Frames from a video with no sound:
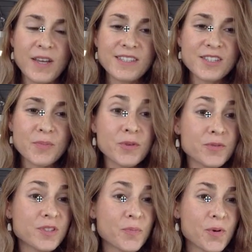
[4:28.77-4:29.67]
Ways
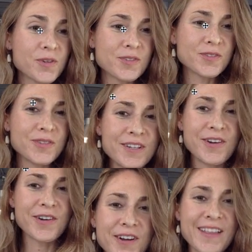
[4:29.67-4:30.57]
to support your student
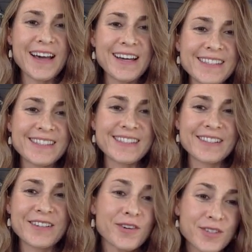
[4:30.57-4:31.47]
in art class,
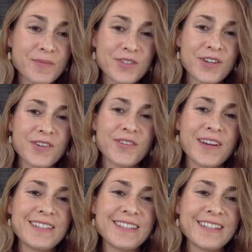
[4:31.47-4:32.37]
encourage them to share
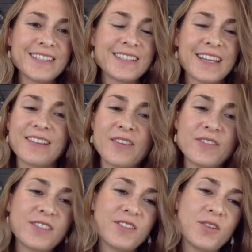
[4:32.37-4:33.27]
their ideas. I'd love
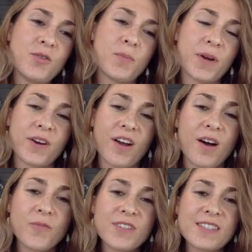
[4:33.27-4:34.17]
to see you at parent
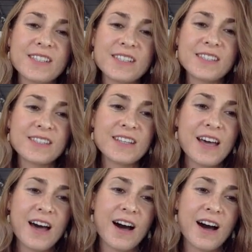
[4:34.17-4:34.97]
conferences